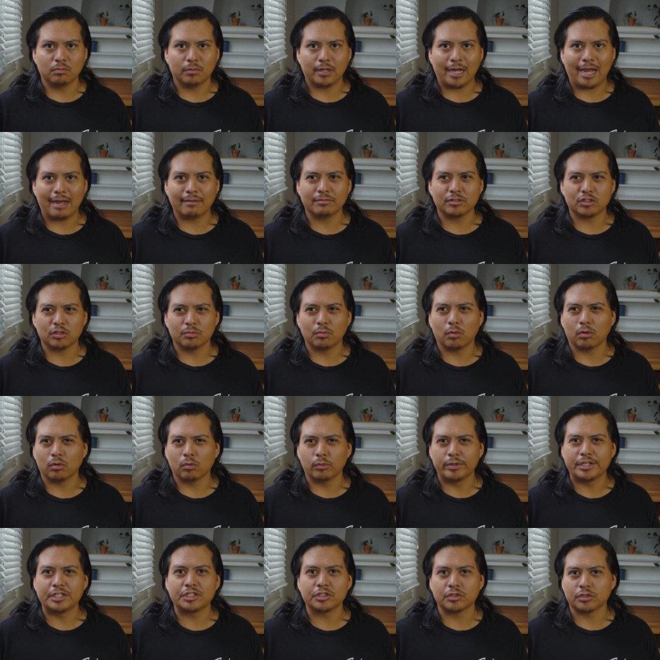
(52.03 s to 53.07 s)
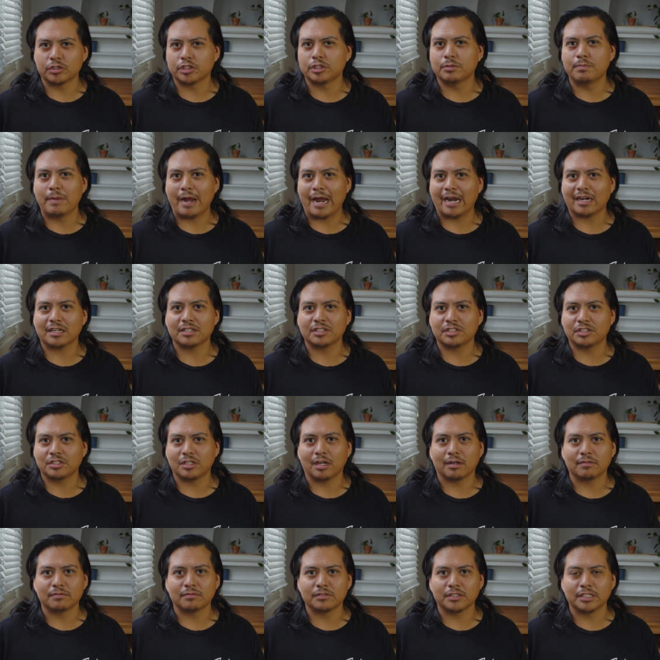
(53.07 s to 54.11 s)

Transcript: have some more research-backed stuff